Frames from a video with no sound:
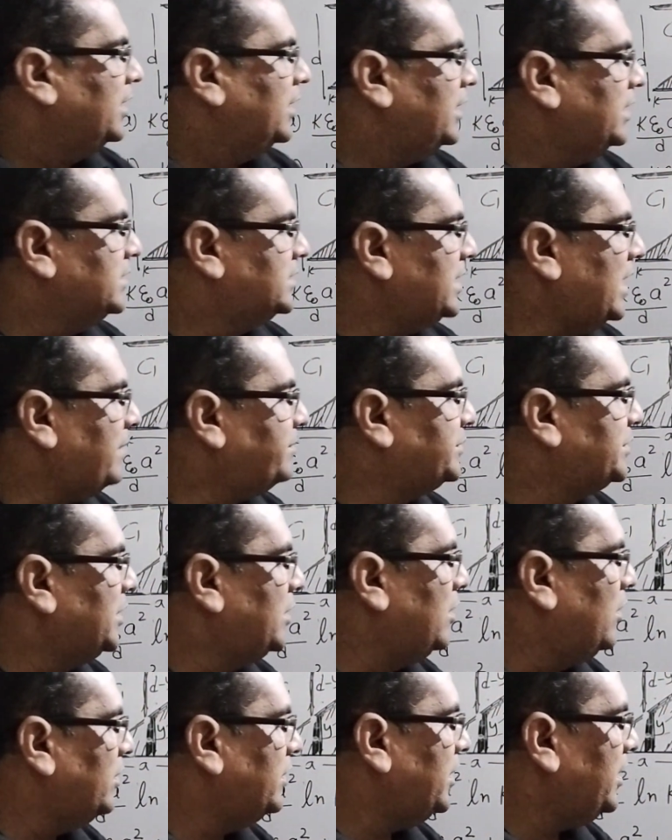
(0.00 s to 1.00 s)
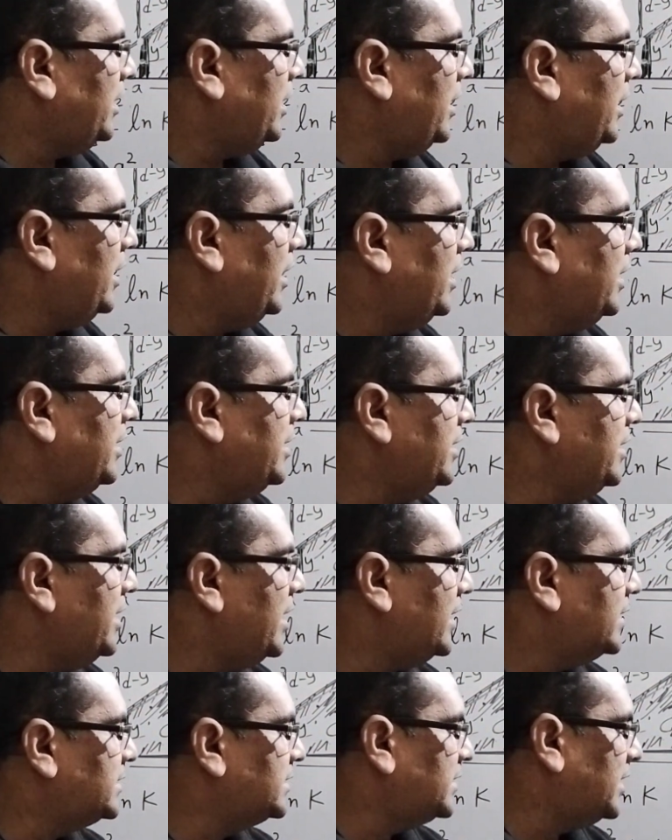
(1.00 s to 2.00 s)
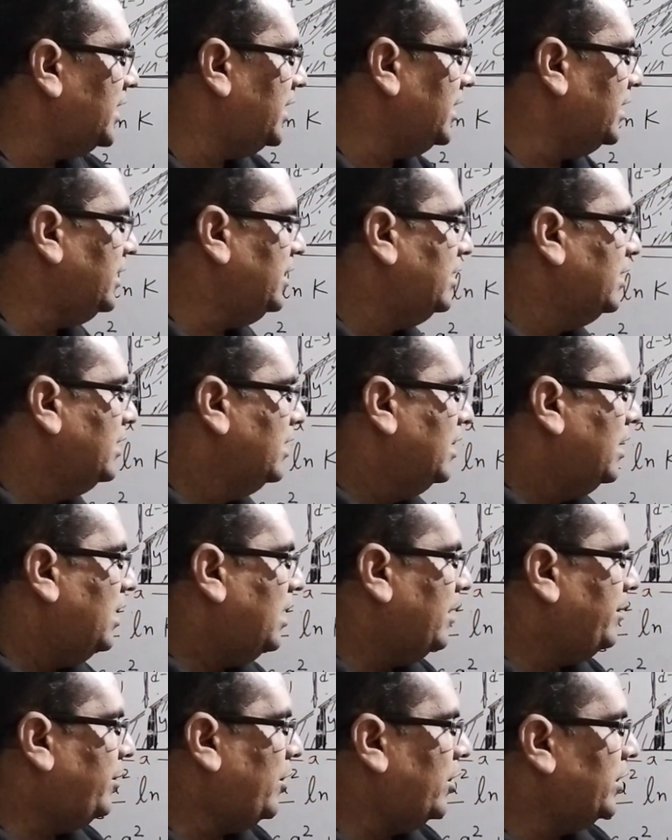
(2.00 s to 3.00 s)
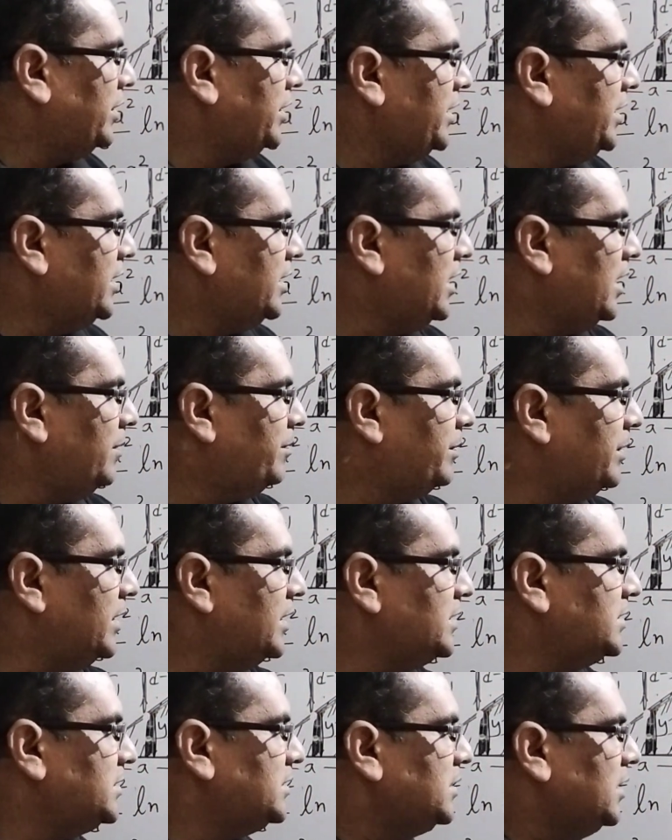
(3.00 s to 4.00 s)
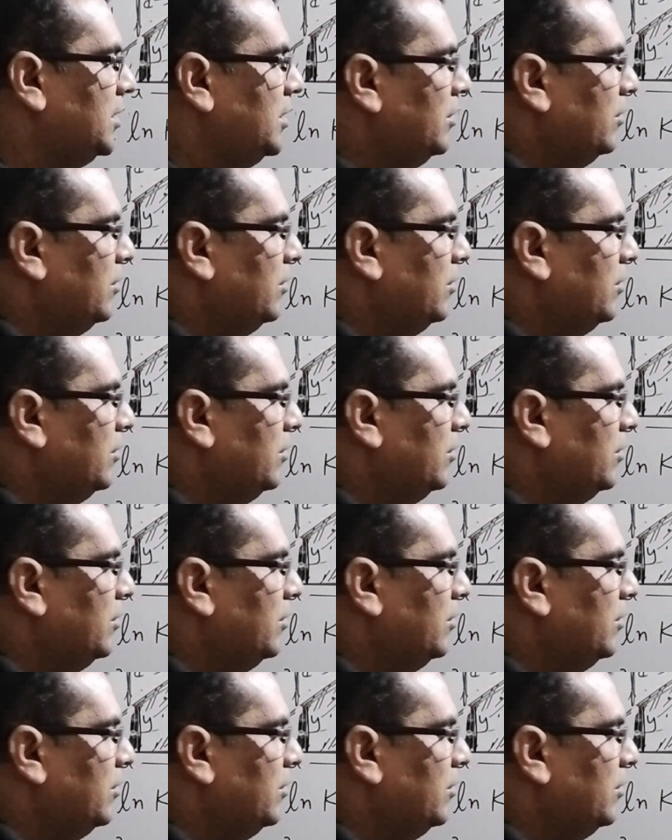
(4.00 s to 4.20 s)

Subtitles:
is epsilon A dx K upon dk plus